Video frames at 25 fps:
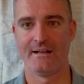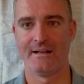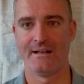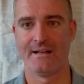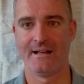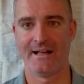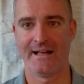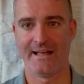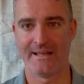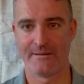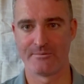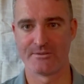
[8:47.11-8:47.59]

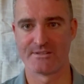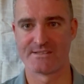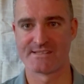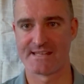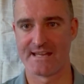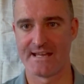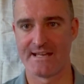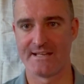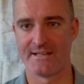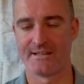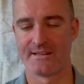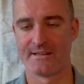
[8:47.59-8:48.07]
I would
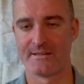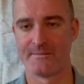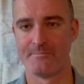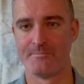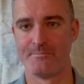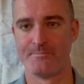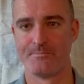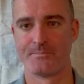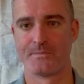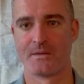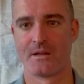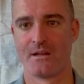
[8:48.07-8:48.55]
say to them,
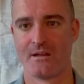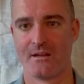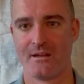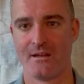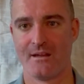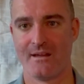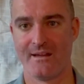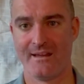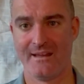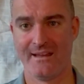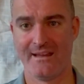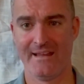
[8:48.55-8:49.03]

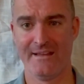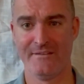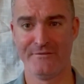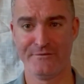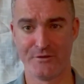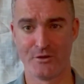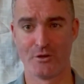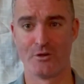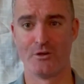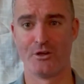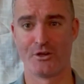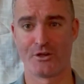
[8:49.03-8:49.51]
if
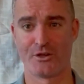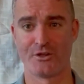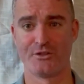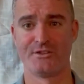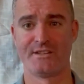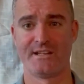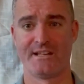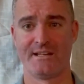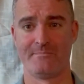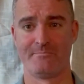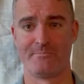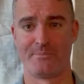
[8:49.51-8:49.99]
you're looking
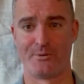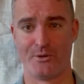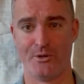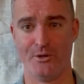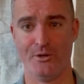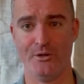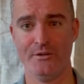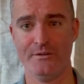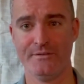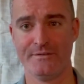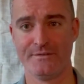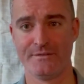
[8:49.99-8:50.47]
to
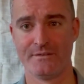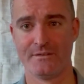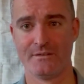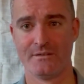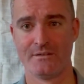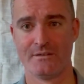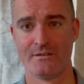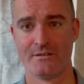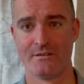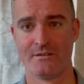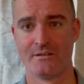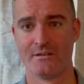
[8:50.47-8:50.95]
improve,
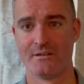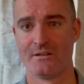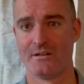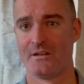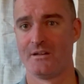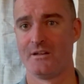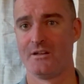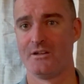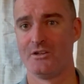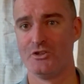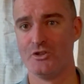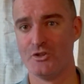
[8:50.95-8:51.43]

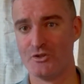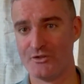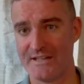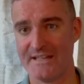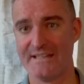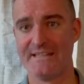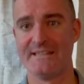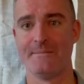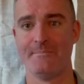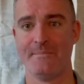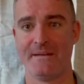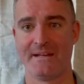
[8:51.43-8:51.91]
you need
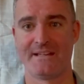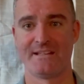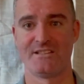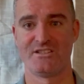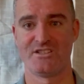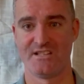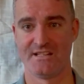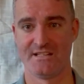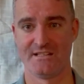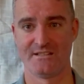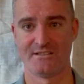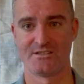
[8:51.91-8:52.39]
to make a
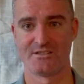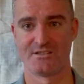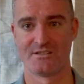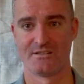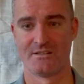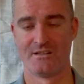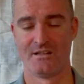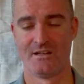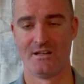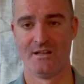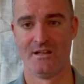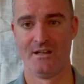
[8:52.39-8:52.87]
change.
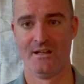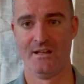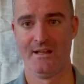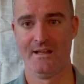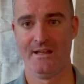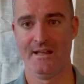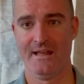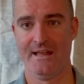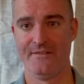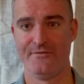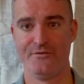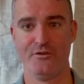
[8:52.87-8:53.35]

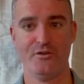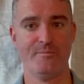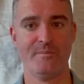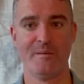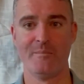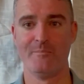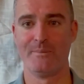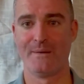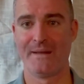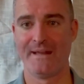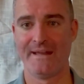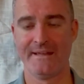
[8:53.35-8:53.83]
If you've been
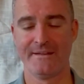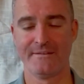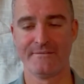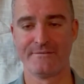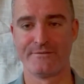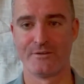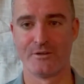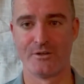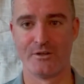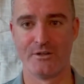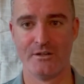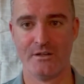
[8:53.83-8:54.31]
playing
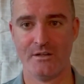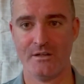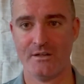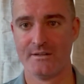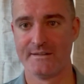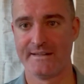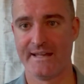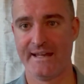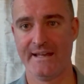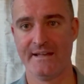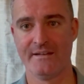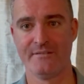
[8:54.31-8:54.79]
for
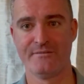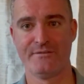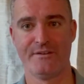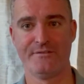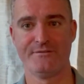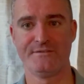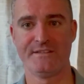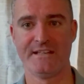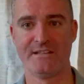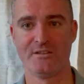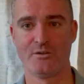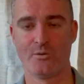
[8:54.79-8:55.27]
10,
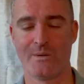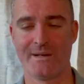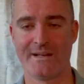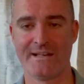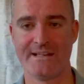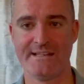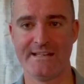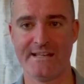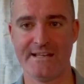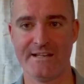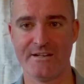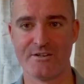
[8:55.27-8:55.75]
15, 20
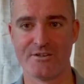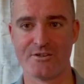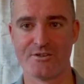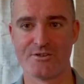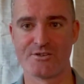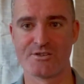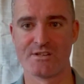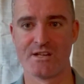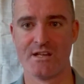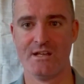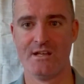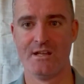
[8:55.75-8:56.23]

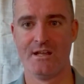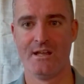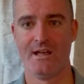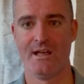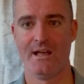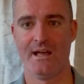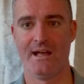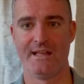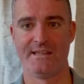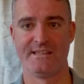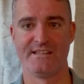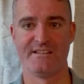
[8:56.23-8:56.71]
years
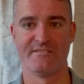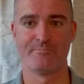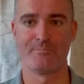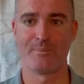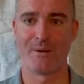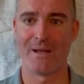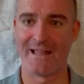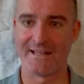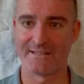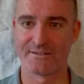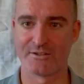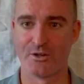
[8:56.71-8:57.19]
and you've
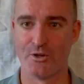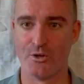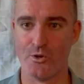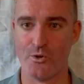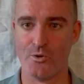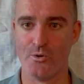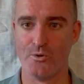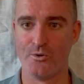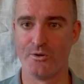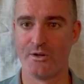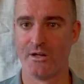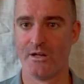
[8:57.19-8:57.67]

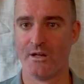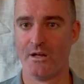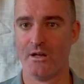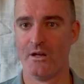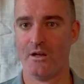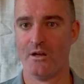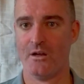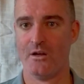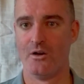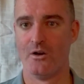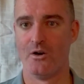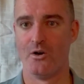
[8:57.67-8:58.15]
plateaued
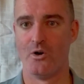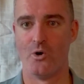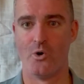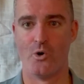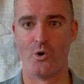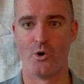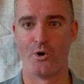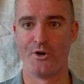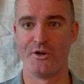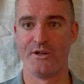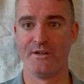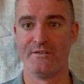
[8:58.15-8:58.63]

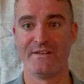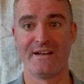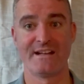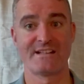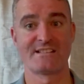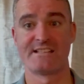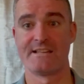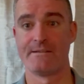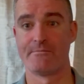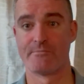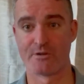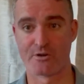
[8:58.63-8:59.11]
or you've
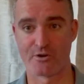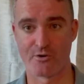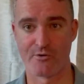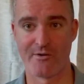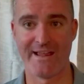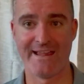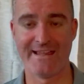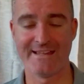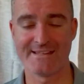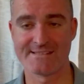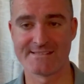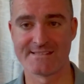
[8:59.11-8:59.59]
actually
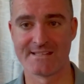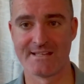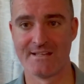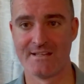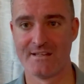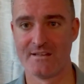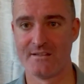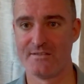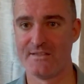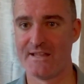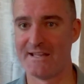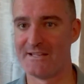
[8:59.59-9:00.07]
regressed,
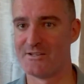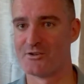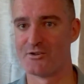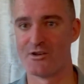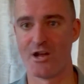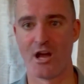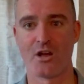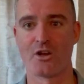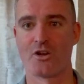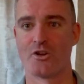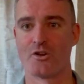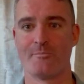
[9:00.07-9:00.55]
then you're
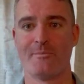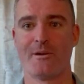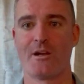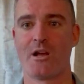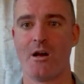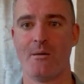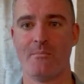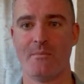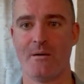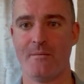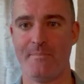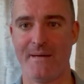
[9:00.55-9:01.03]
not going to
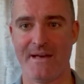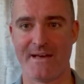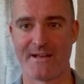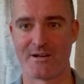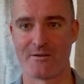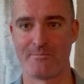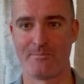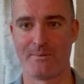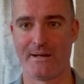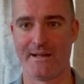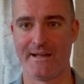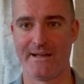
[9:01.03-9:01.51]
become a better
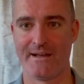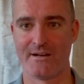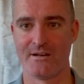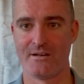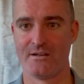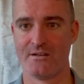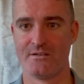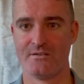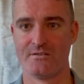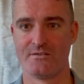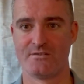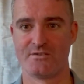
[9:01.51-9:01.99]
player
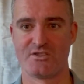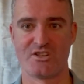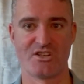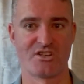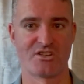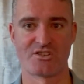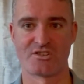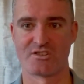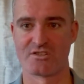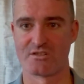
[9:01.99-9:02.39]
just